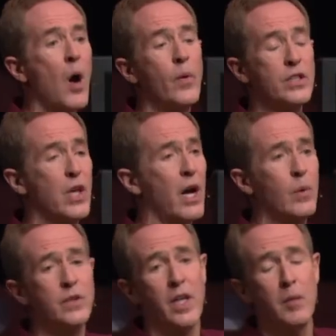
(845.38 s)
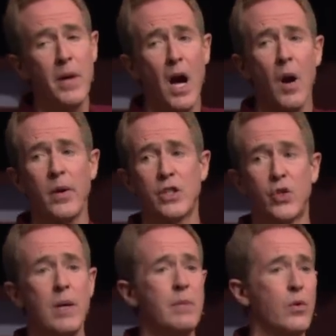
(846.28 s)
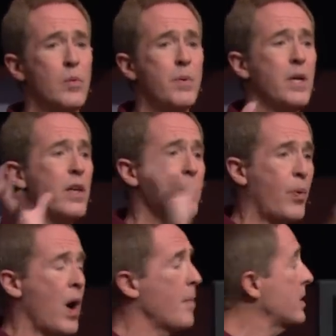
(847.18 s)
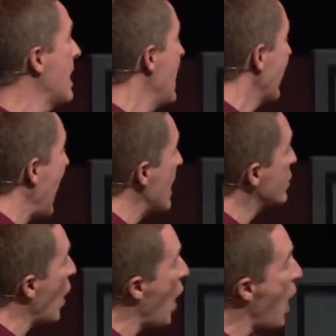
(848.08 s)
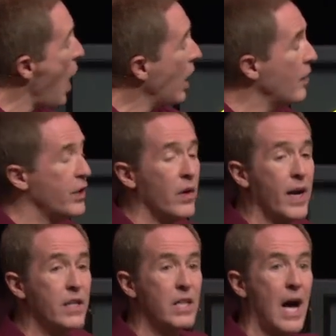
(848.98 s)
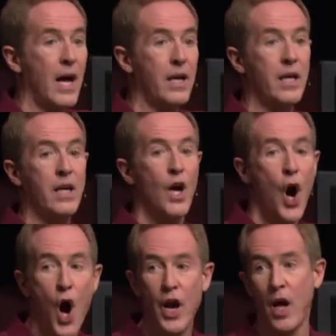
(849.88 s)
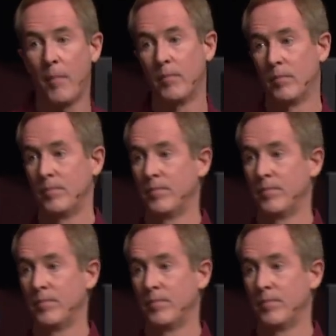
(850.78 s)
I always thought it was going to be, I always dreamed it would be, they promised. Cast all of your anxiety on him.